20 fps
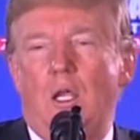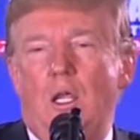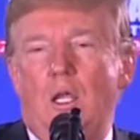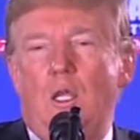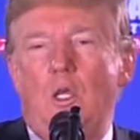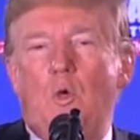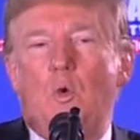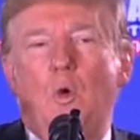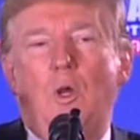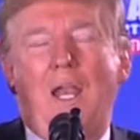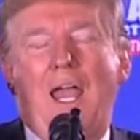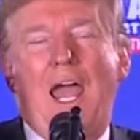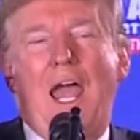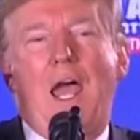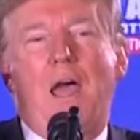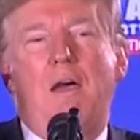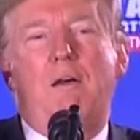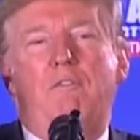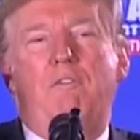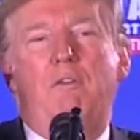you would
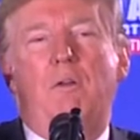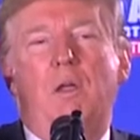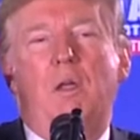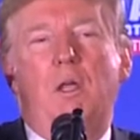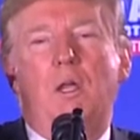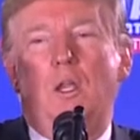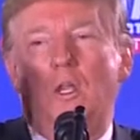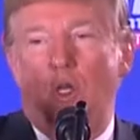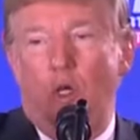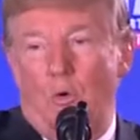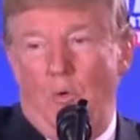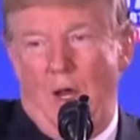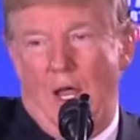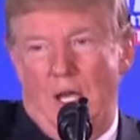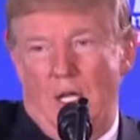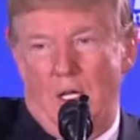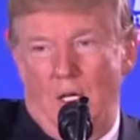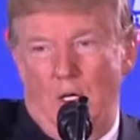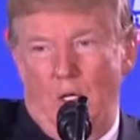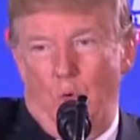have, you're
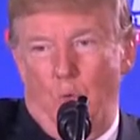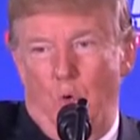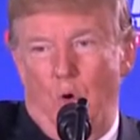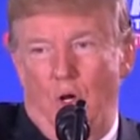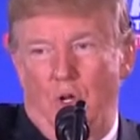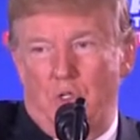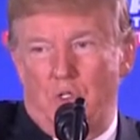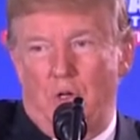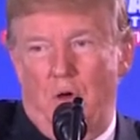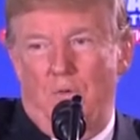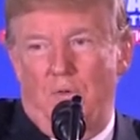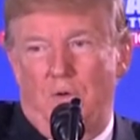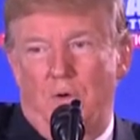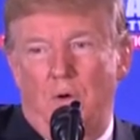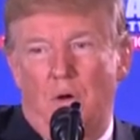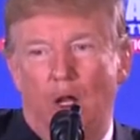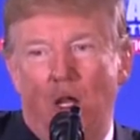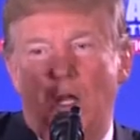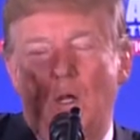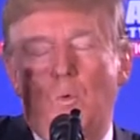right, the word is
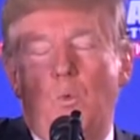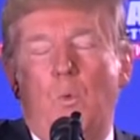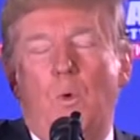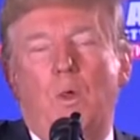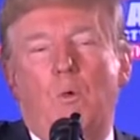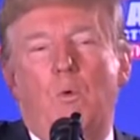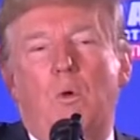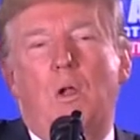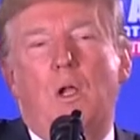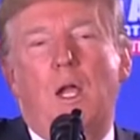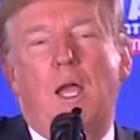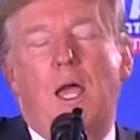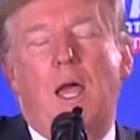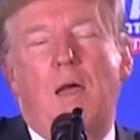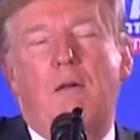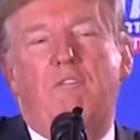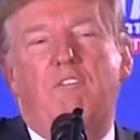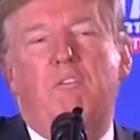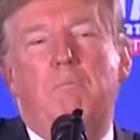overrun. We will have